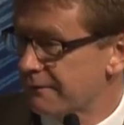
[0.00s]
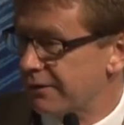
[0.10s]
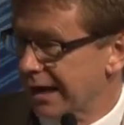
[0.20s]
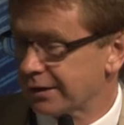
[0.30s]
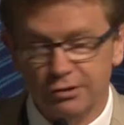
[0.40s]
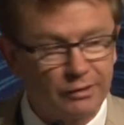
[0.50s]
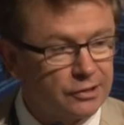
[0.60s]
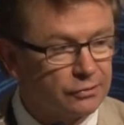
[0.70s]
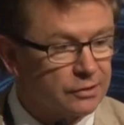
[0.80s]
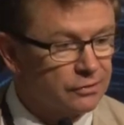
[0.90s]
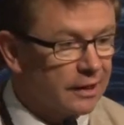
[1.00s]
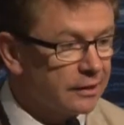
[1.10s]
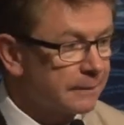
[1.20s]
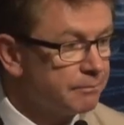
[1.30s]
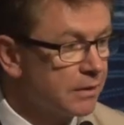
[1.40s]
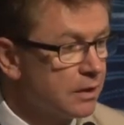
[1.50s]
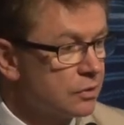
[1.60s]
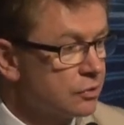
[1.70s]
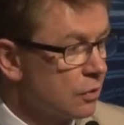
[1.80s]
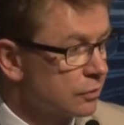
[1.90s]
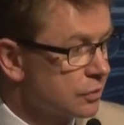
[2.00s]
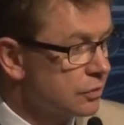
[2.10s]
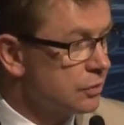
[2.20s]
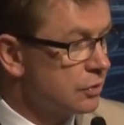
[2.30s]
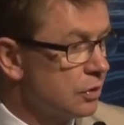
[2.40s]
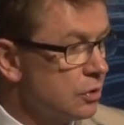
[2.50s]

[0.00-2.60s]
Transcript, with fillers: for undergraduate training doctors,